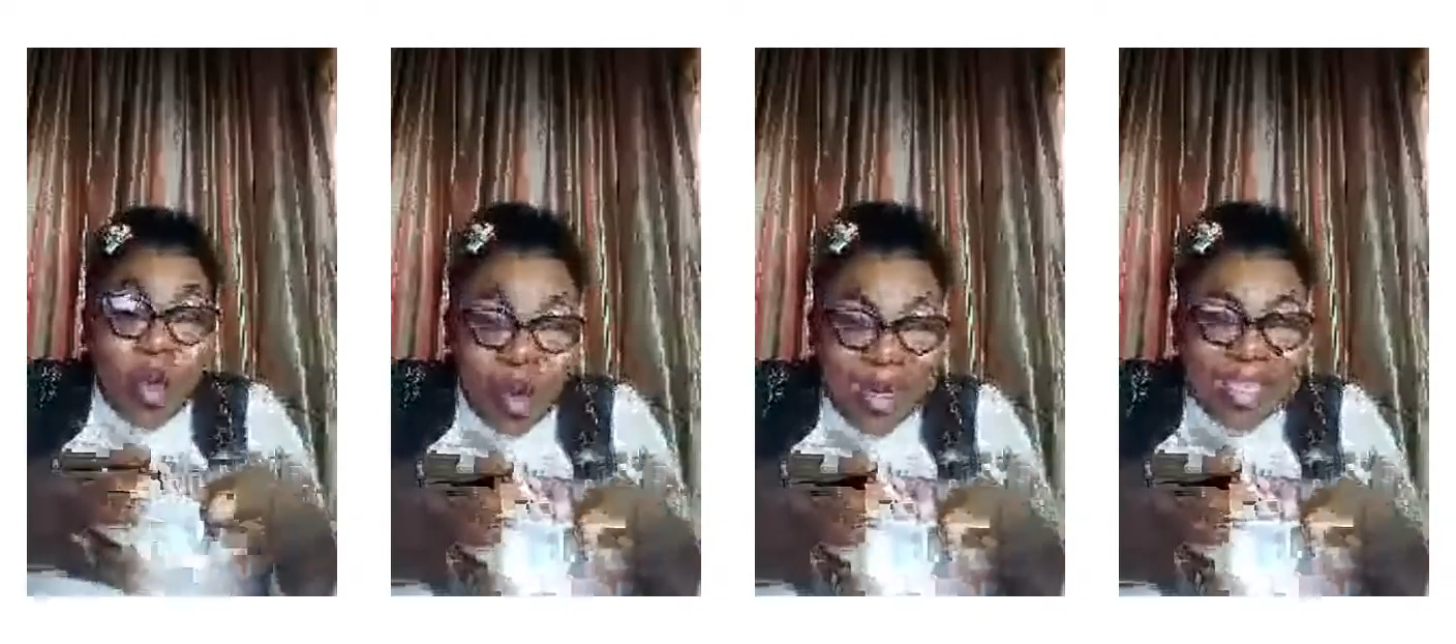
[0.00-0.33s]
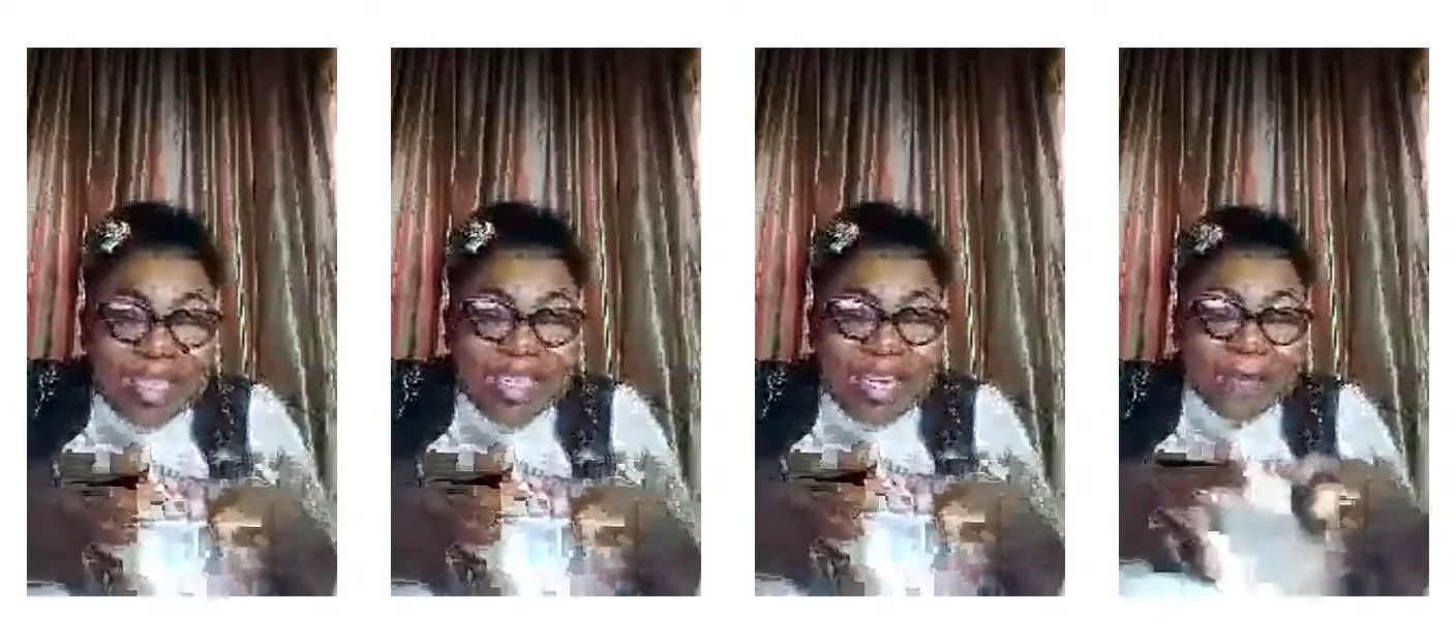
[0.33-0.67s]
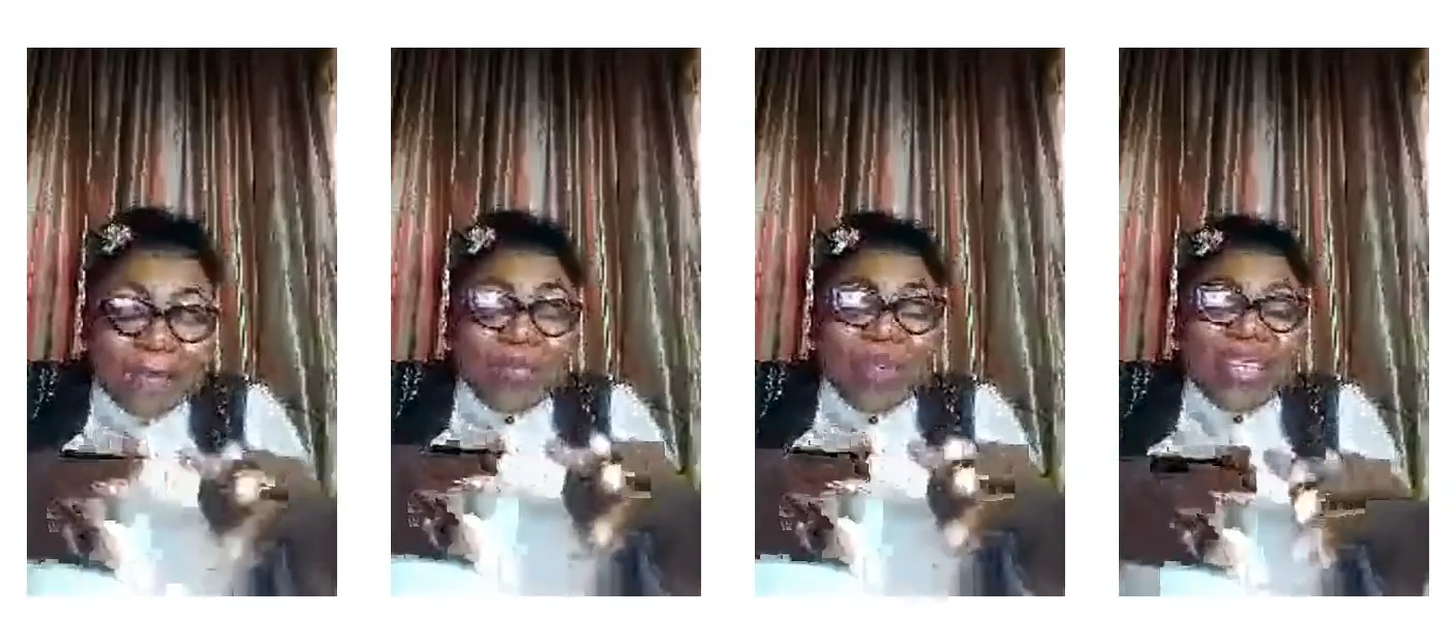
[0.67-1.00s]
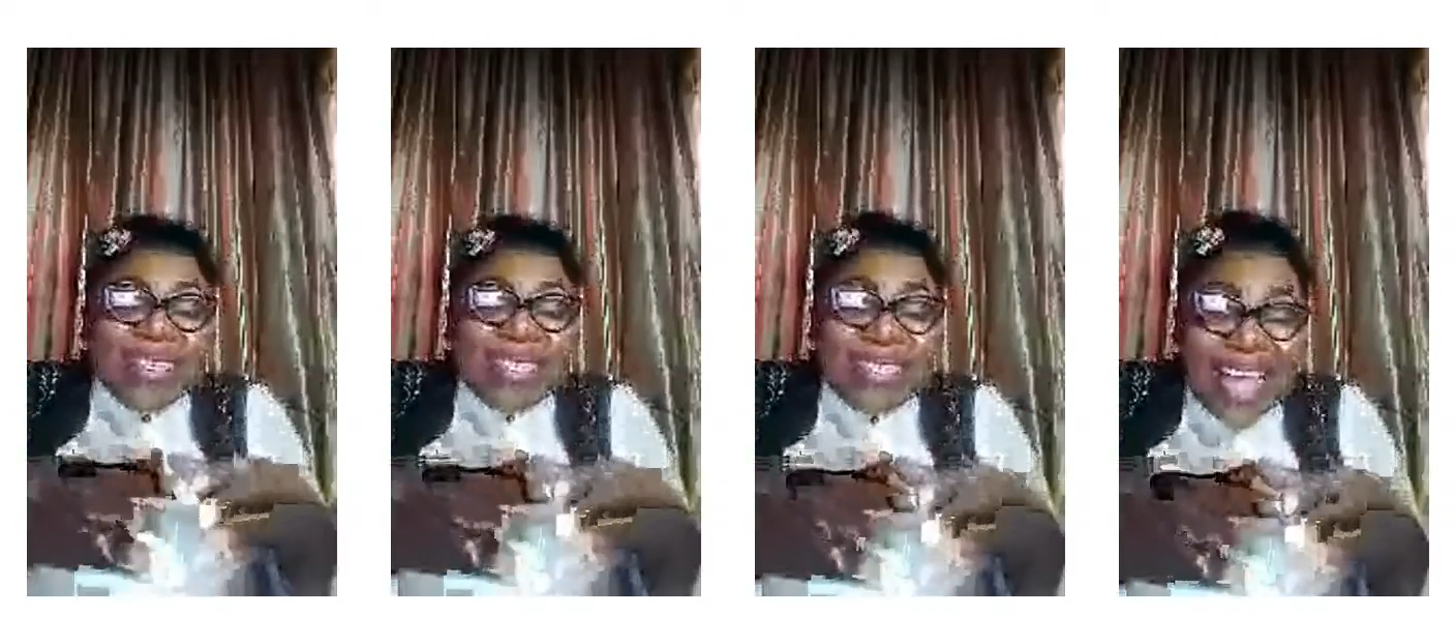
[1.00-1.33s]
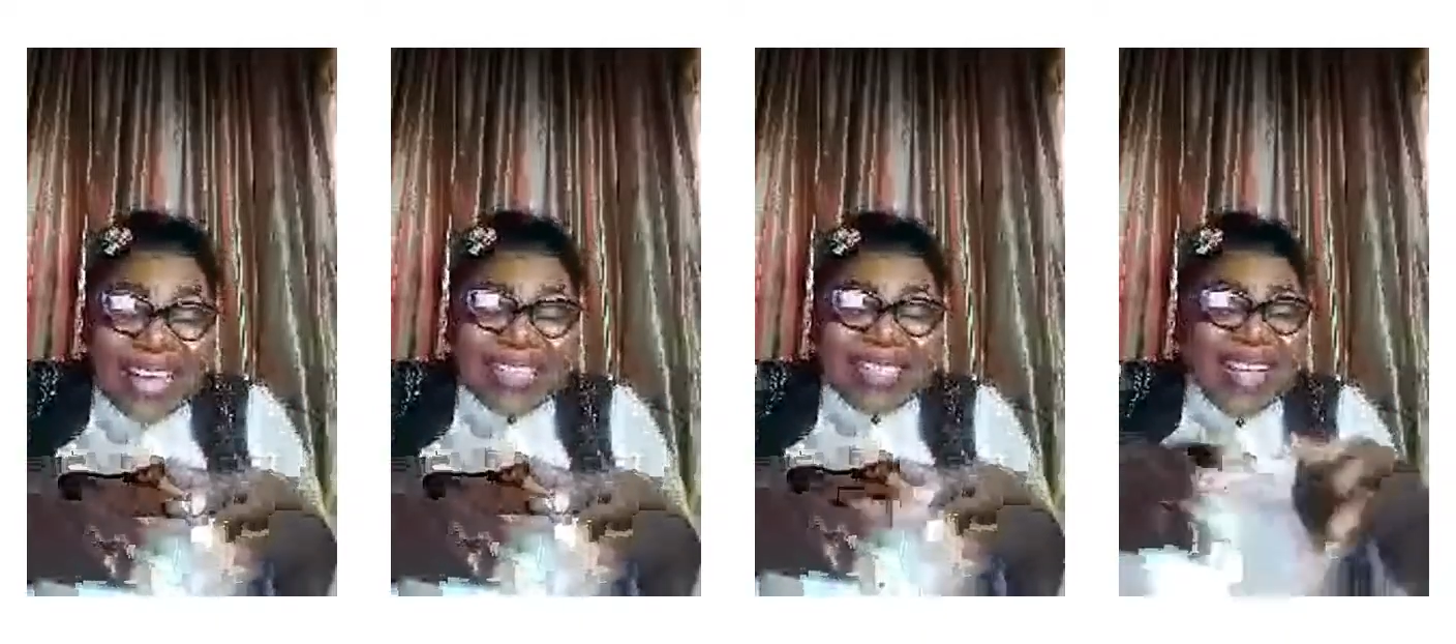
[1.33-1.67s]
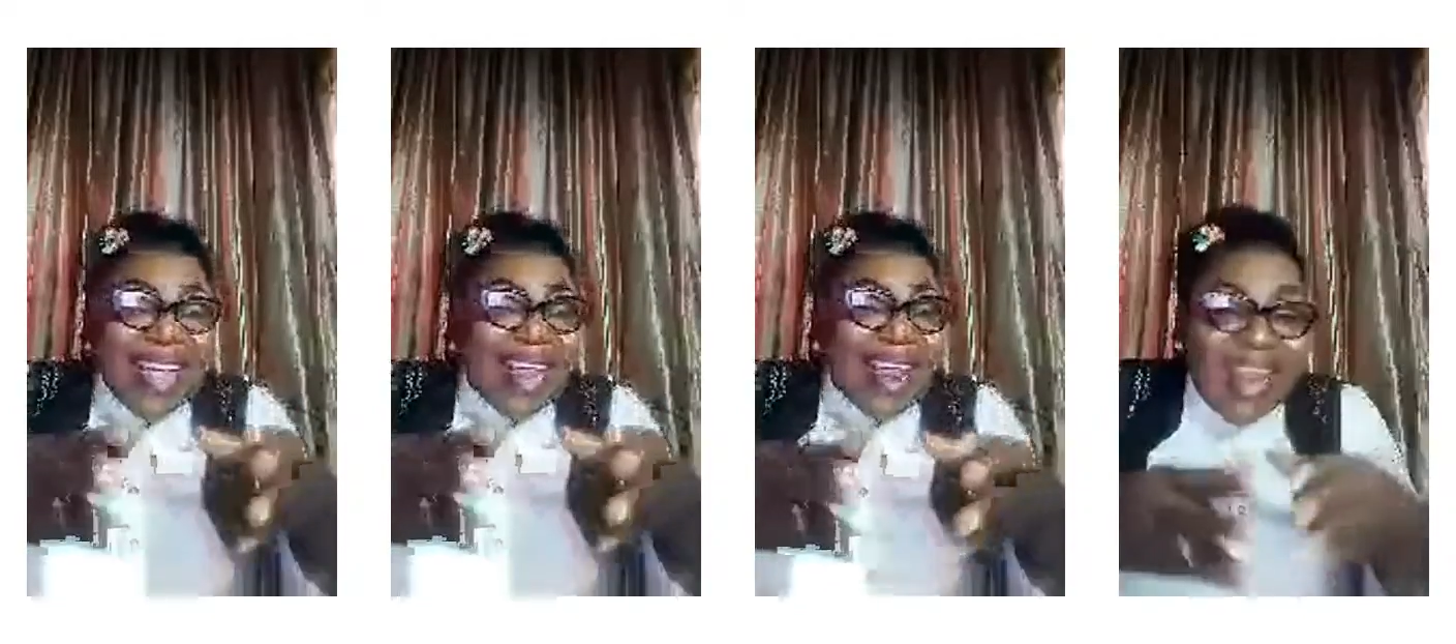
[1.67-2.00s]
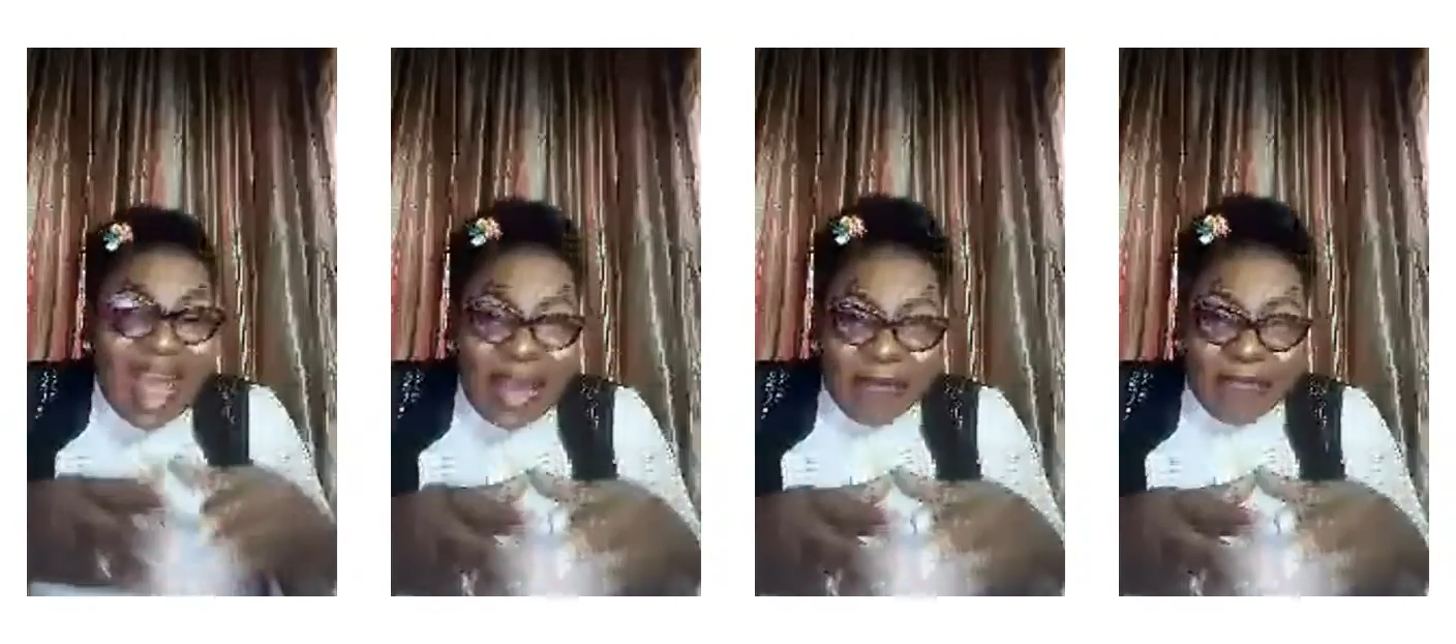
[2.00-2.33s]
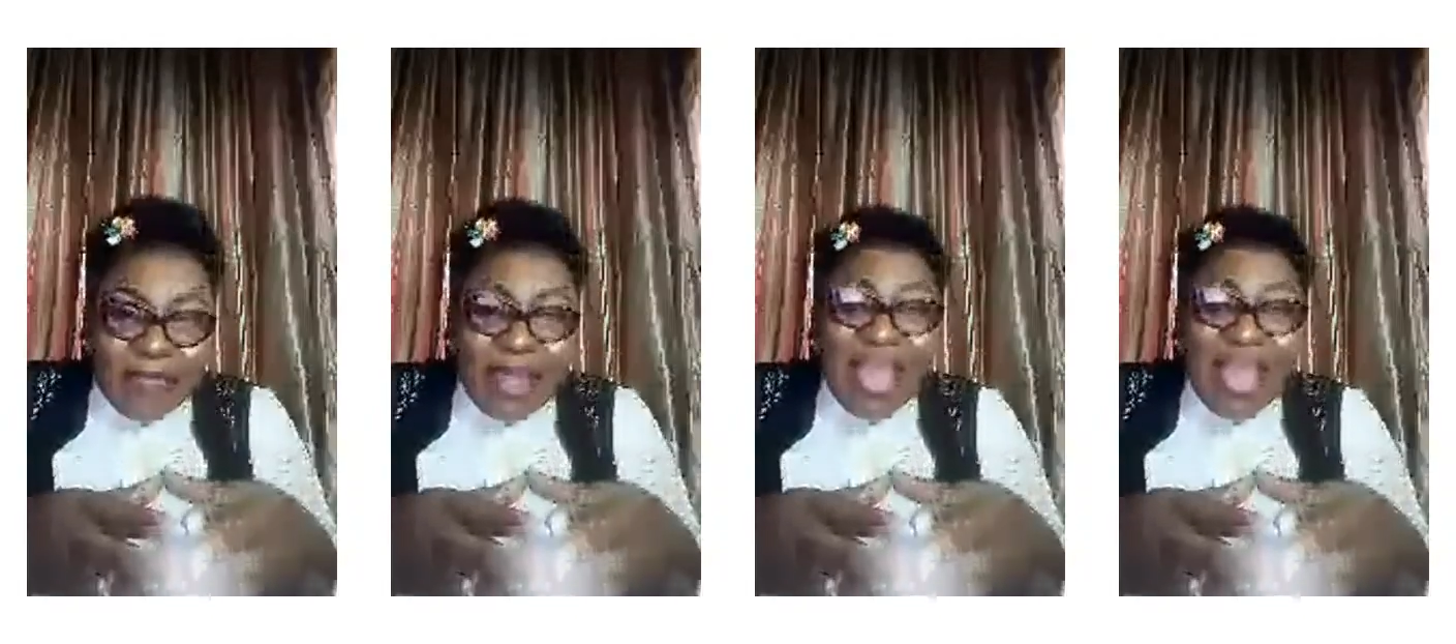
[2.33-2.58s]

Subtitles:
quality sex life,